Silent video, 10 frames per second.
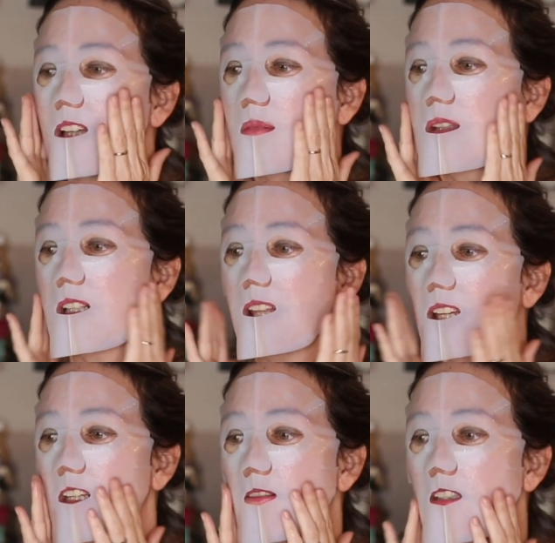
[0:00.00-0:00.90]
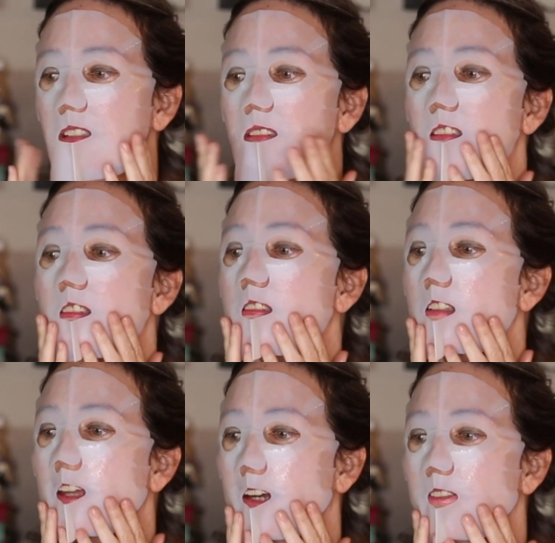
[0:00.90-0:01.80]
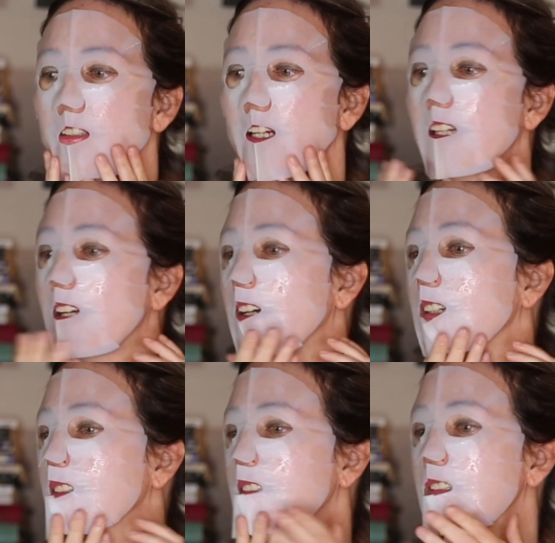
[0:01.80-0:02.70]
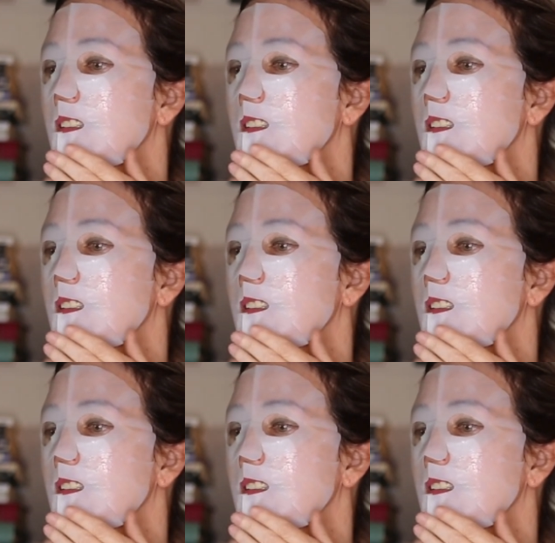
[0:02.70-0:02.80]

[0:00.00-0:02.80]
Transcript: I'll be the lady with half gray hair